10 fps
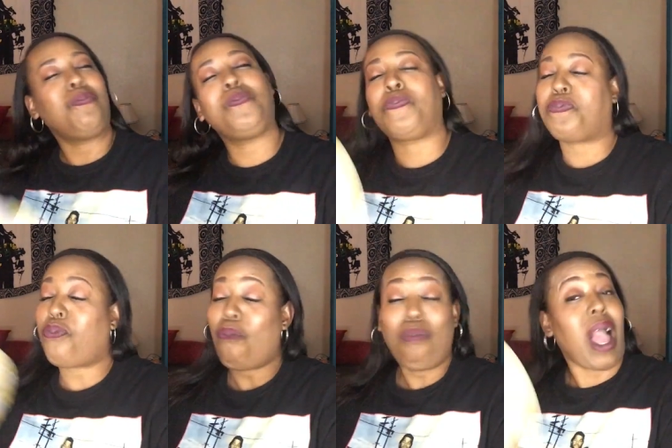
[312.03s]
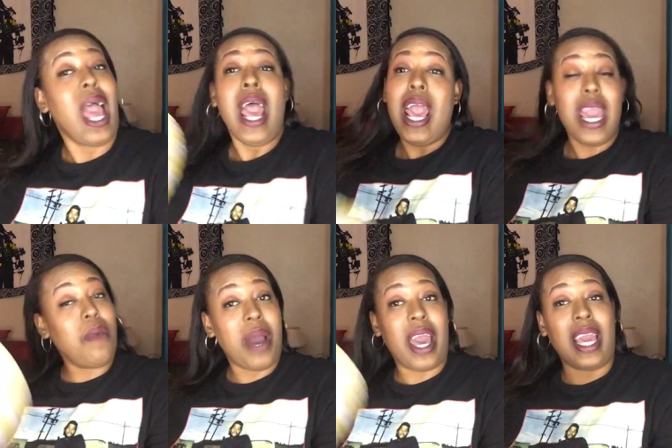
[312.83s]
Mm.
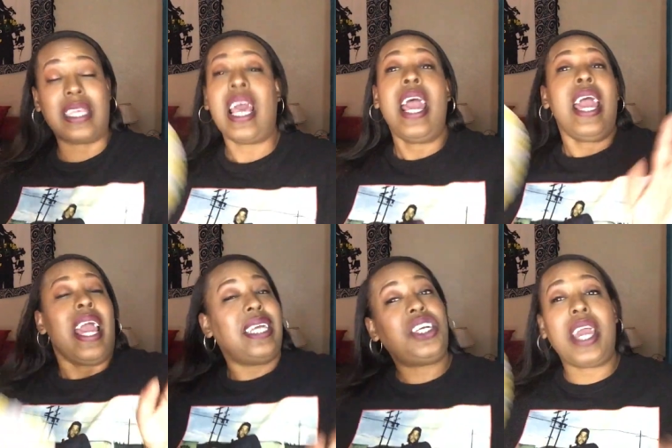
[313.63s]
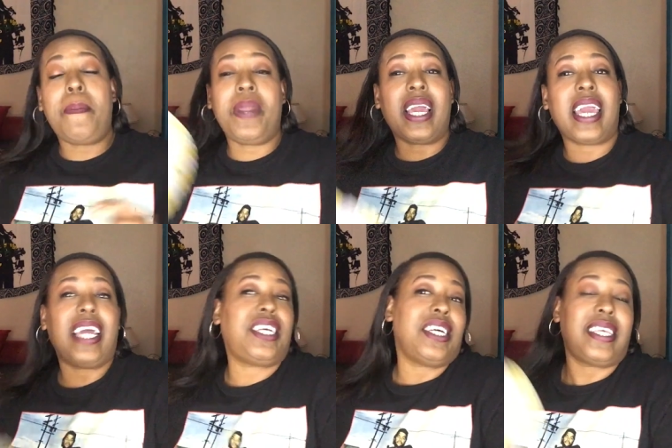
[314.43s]
Anyways, she up in the
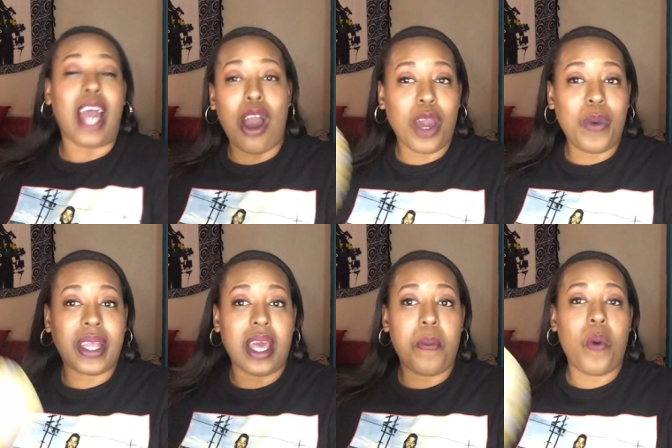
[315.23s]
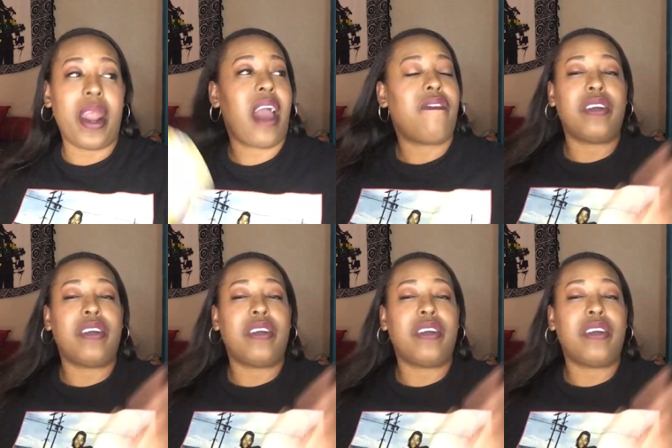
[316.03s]
kitchen talking with them or whatever.